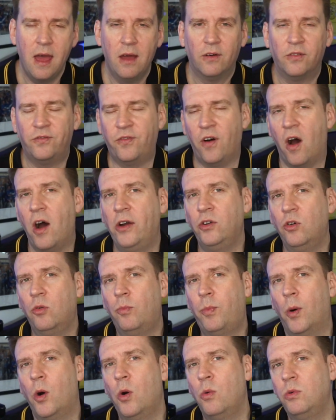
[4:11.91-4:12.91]
final
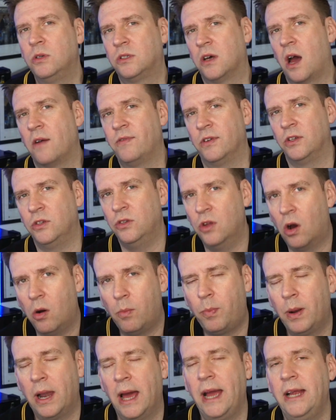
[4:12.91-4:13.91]
ball was either
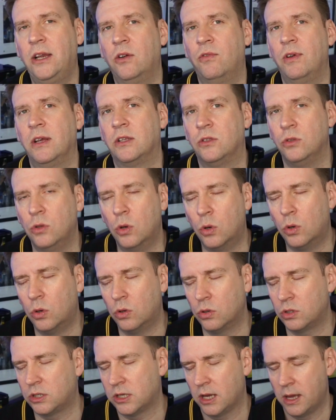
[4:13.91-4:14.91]
not played or ignored,